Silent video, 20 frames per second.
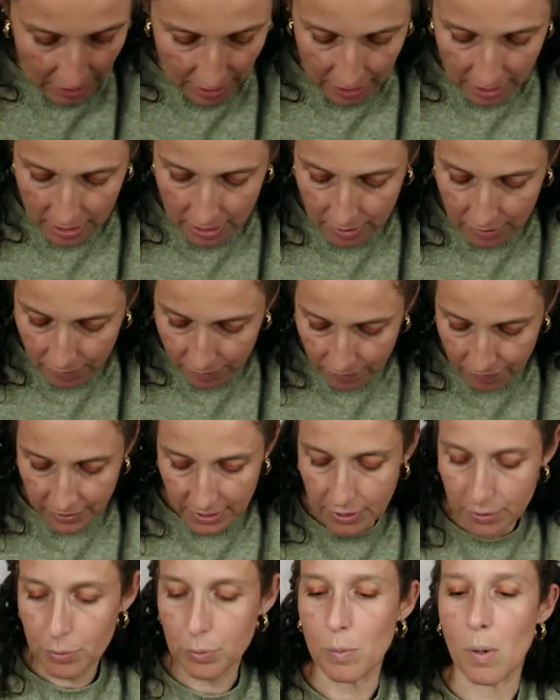In
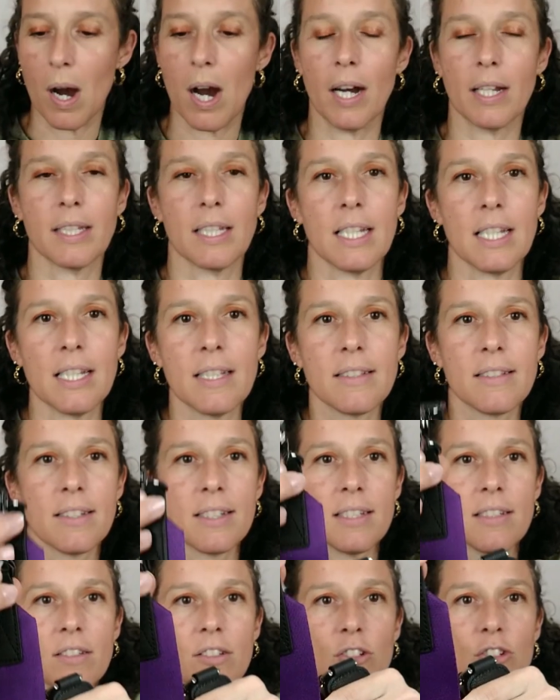this one, it
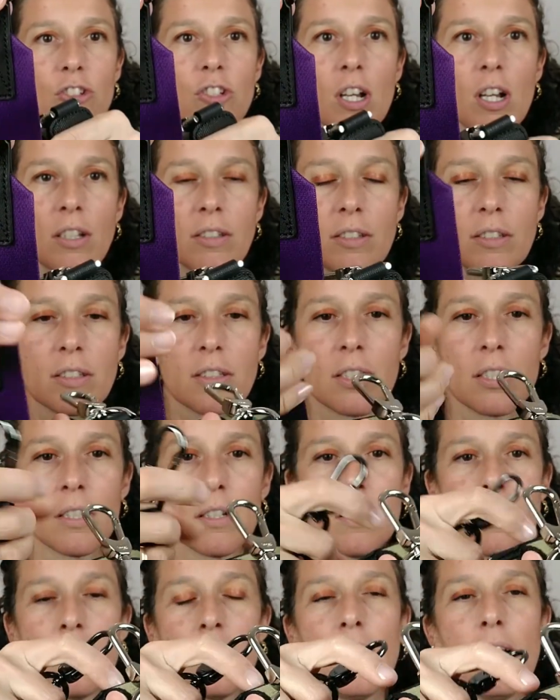is just,
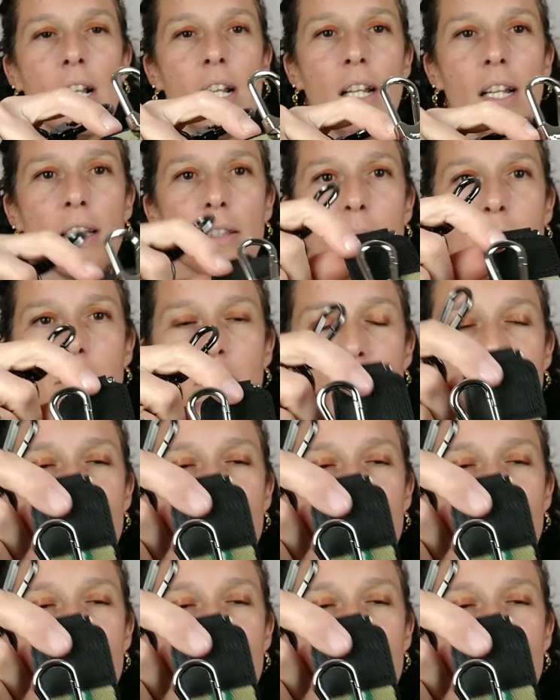let me